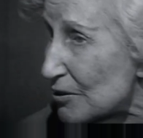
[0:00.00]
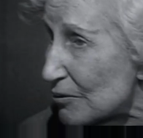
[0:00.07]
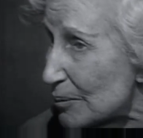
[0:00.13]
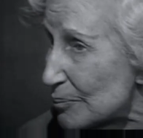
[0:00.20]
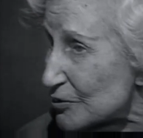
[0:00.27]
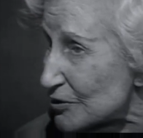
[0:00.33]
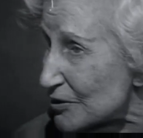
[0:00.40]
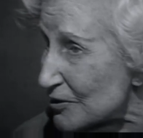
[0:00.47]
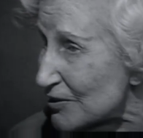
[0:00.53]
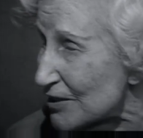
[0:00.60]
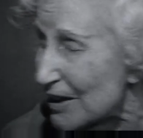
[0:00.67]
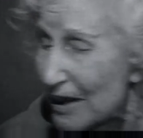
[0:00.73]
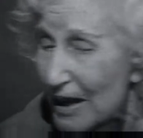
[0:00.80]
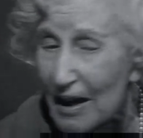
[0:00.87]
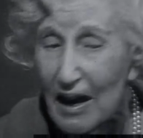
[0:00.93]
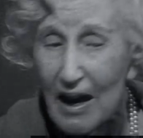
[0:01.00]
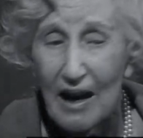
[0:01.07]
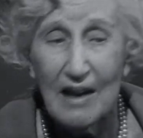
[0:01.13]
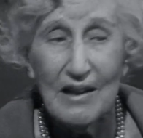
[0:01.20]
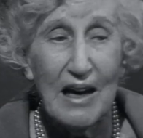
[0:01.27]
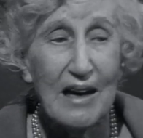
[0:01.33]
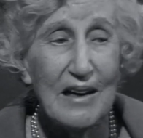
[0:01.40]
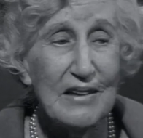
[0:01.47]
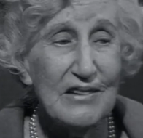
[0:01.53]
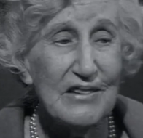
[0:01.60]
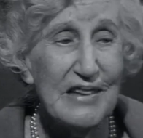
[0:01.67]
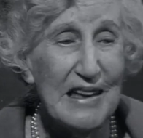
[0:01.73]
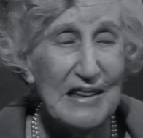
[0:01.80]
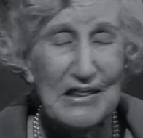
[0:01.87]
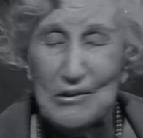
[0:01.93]
interruptions, uh,
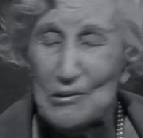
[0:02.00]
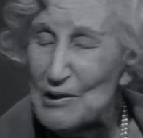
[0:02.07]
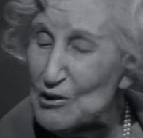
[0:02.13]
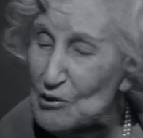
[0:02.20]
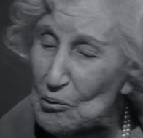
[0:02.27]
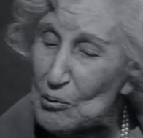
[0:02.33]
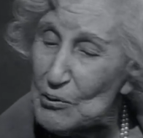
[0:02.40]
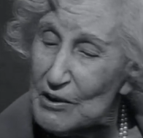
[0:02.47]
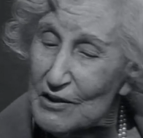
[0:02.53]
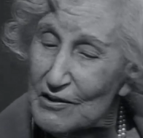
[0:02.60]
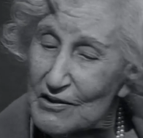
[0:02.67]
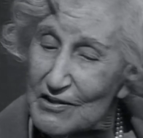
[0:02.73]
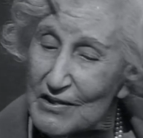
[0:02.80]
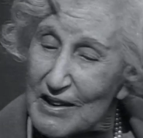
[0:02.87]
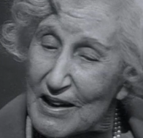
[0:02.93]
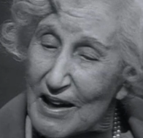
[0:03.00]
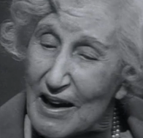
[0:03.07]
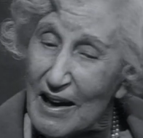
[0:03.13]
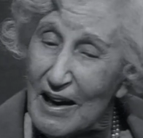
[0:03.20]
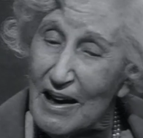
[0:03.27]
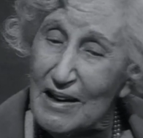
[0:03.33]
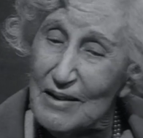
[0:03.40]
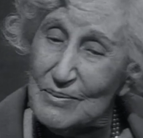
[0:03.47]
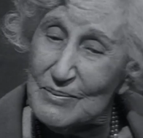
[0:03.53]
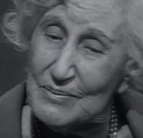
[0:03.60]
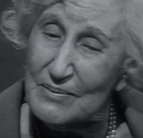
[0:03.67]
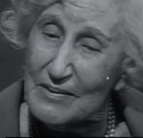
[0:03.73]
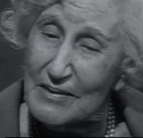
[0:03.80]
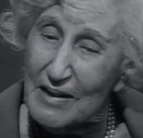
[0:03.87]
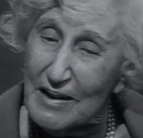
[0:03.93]
said to his audience,
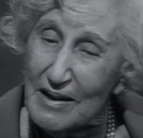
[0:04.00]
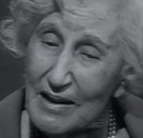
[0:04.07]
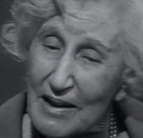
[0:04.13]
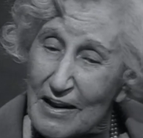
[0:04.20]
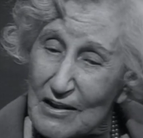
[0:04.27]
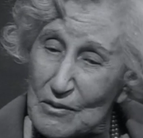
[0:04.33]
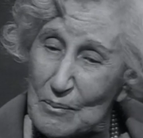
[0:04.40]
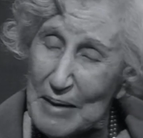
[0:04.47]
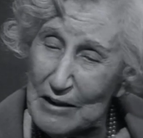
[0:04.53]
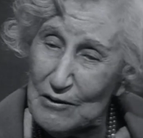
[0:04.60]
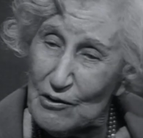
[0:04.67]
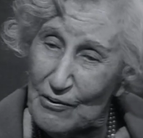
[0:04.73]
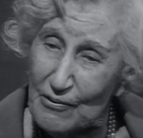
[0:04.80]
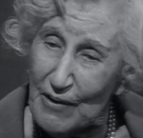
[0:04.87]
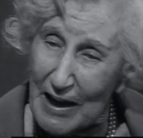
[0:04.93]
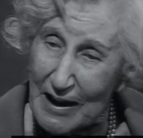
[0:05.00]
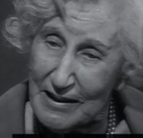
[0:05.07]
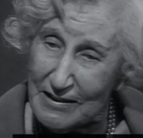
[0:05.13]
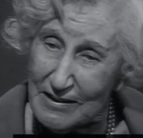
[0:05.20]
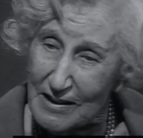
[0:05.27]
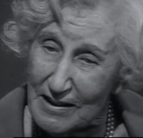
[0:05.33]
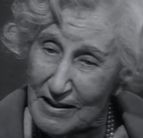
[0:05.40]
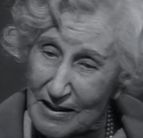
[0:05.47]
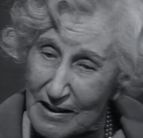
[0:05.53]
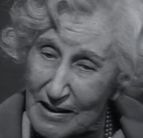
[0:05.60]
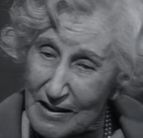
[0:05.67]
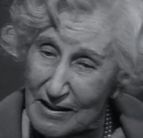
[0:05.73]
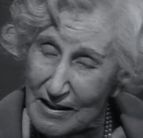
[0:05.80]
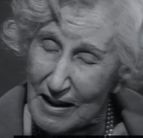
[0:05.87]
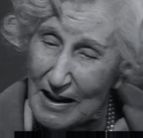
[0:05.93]
um, as a matter of fact,
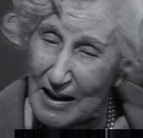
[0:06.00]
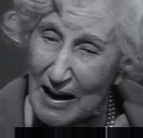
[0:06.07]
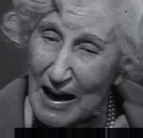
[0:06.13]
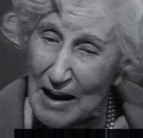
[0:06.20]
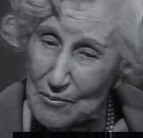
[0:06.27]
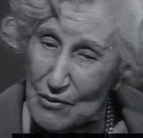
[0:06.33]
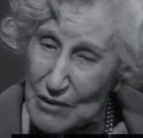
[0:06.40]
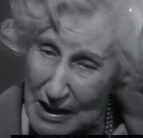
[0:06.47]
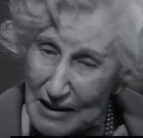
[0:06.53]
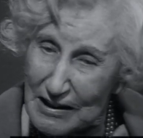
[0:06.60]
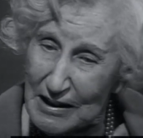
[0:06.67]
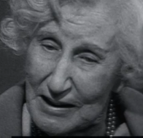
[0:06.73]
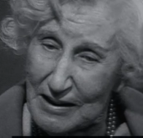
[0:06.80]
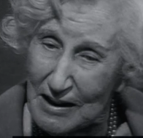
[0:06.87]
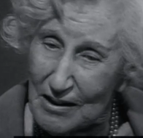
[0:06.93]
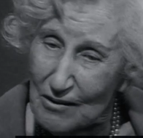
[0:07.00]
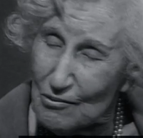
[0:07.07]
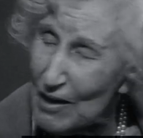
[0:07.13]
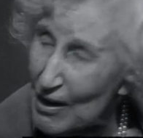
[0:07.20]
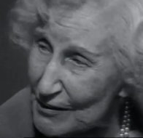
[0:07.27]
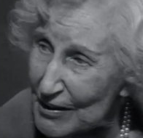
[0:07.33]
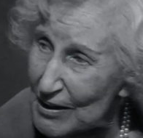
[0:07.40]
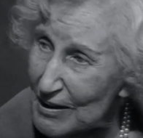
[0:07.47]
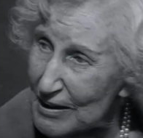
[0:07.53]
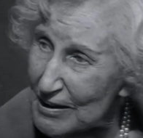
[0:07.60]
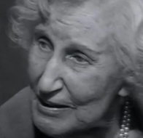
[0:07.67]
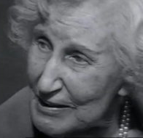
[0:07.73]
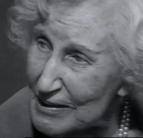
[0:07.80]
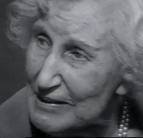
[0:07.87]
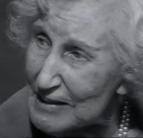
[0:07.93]
uh, I'm really
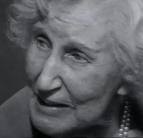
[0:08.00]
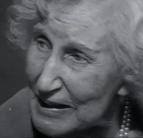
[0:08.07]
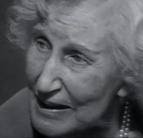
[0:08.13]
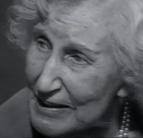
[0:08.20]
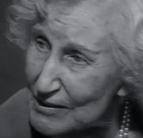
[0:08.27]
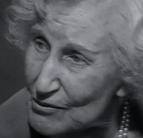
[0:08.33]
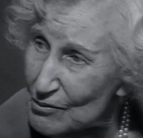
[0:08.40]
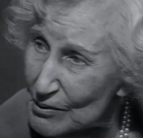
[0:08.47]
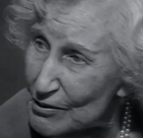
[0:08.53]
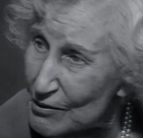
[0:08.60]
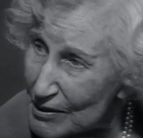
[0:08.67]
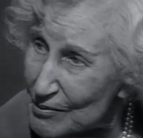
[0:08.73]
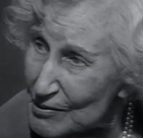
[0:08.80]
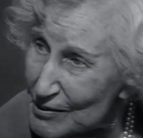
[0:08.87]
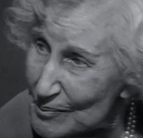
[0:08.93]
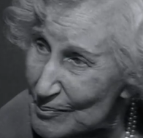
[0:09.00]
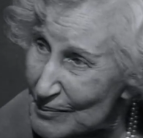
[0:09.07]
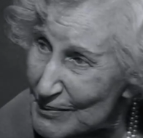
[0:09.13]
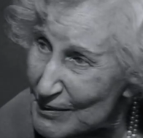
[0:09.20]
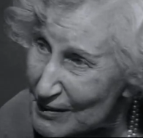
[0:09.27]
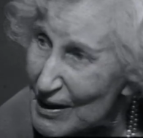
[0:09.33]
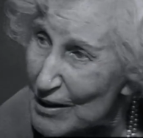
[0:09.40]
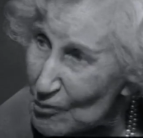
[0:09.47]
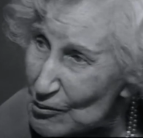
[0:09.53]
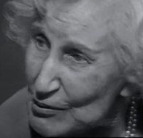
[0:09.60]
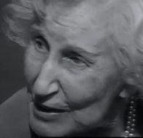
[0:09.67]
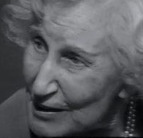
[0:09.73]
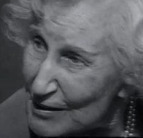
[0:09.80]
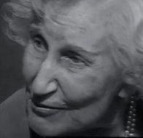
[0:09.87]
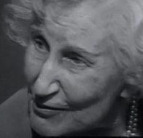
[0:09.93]
rather inclined to agree with them. They
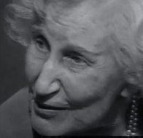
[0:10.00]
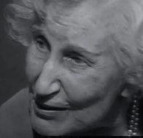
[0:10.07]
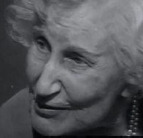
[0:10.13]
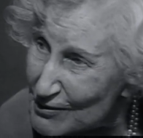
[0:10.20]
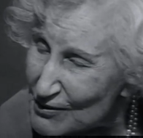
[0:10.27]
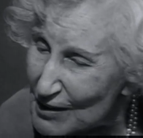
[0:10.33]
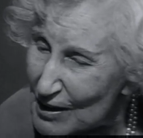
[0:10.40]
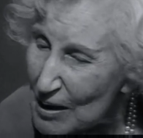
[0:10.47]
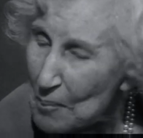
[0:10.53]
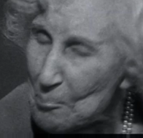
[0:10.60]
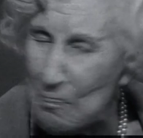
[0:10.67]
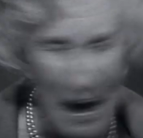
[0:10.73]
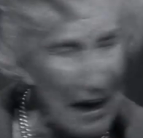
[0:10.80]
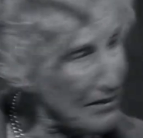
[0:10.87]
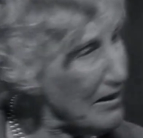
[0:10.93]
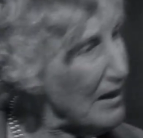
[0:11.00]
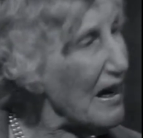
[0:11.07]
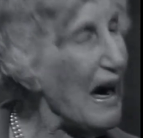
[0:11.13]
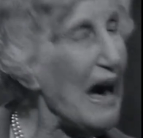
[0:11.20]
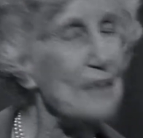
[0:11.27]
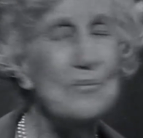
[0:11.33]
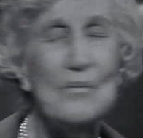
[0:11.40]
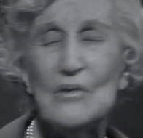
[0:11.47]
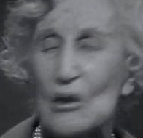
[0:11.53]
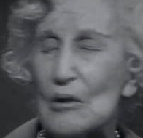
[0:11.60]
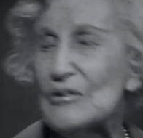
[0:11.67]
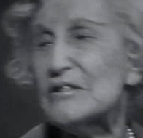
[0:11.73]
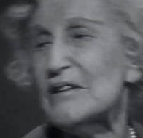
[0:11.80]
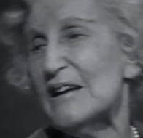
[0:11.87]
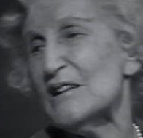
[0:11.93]
ought to have votes. But I'm
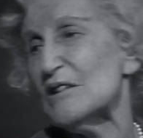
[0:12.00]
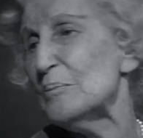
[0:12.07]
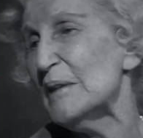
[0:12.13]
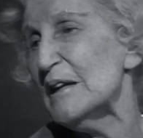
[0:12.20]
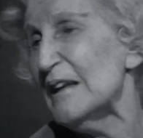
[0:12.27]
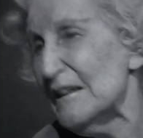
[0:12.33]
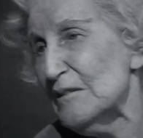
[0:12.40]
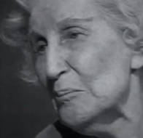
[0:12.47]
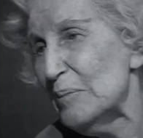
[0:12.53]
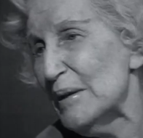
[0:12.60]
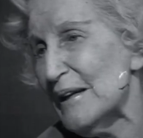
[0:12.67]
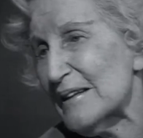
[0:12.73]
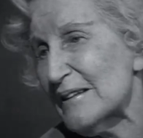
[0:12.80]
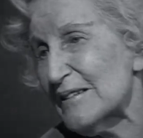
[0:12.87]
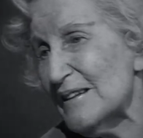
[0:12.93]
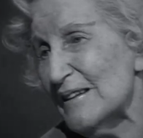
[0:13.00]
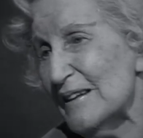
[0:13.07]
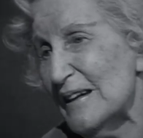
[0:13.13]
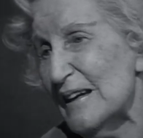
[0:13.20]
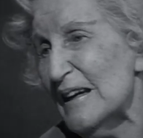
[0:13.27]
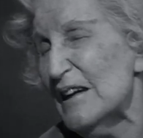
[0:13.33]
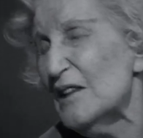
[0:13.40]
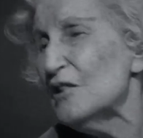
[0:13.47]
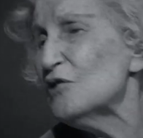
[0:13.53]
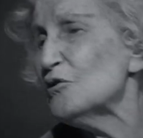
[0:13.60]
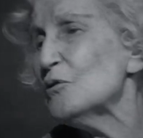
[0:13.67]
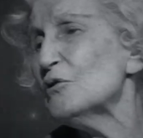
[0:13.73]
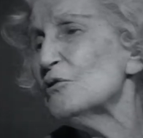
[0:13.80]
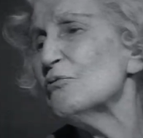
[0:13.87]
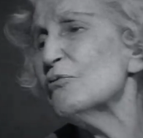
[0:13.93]
not going to be henpecked.
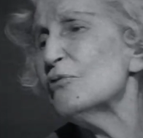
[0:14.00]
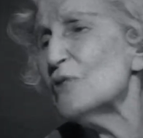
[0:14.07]
This was